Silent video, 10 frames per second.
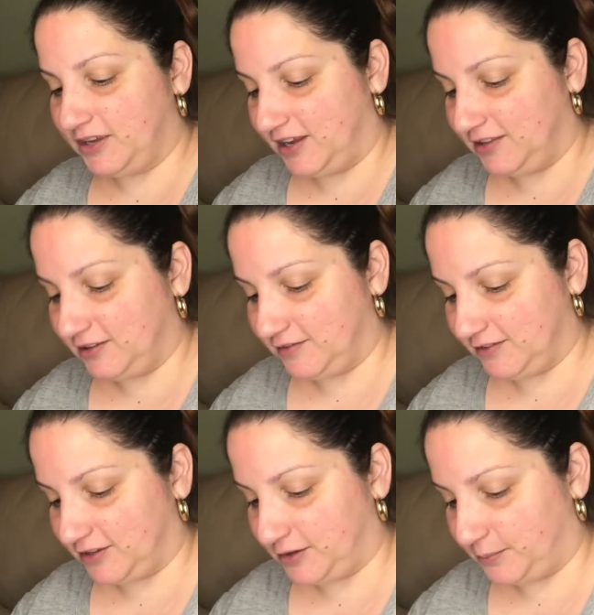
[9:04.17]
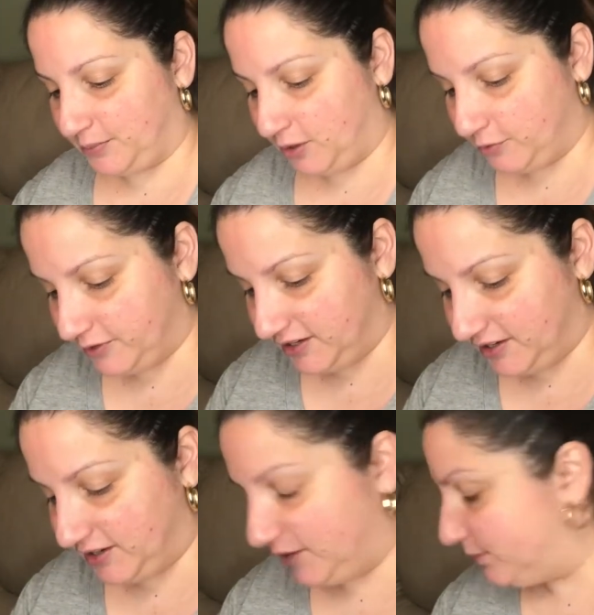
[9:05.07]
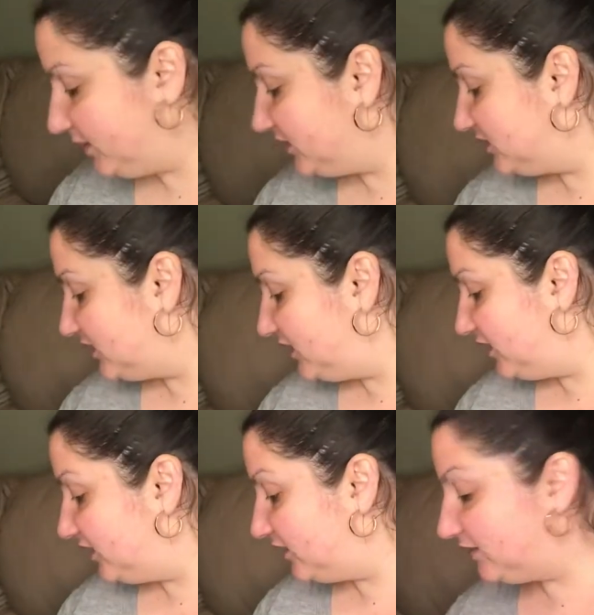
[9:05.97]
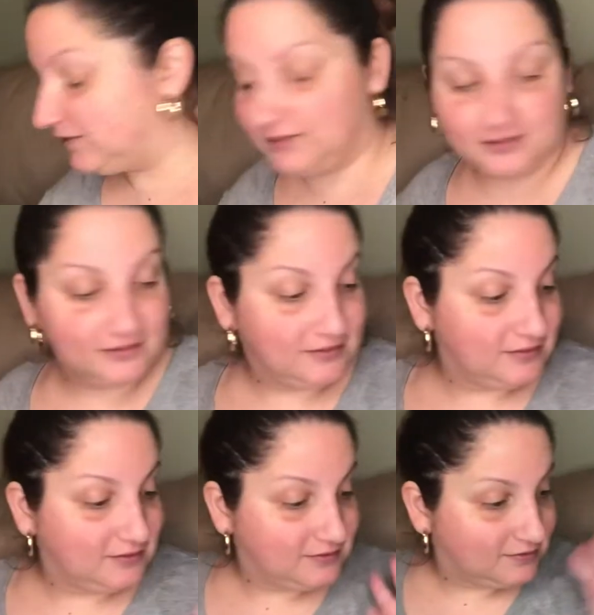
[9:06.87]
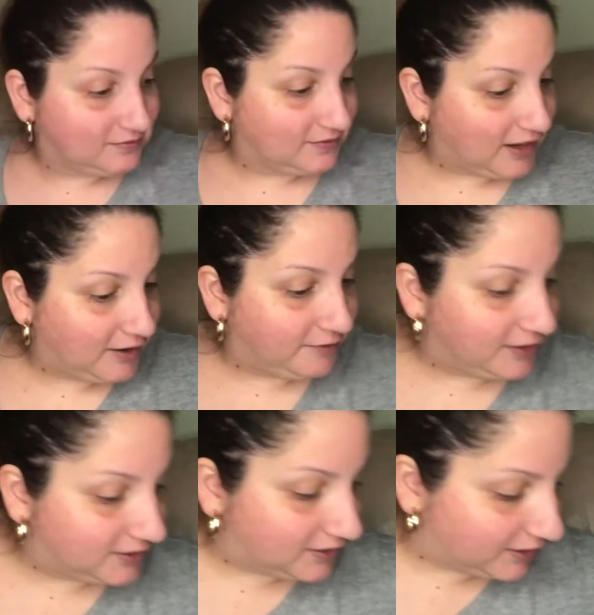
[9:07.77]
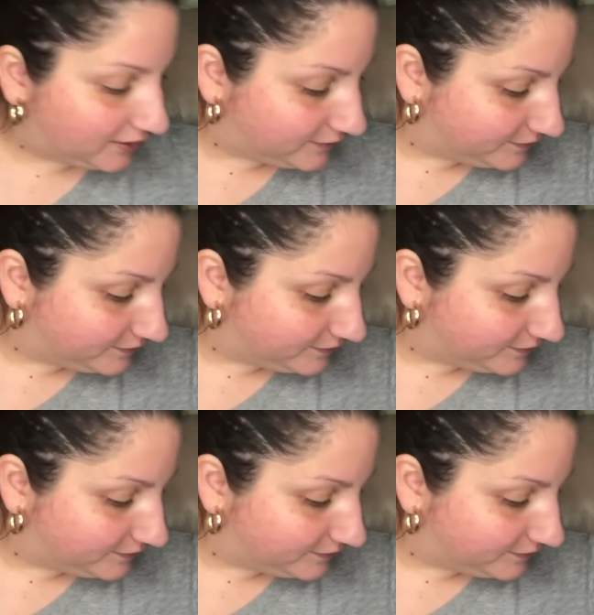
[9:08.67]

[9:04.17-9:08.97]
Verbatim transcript: I love the component he puts it in. Everything.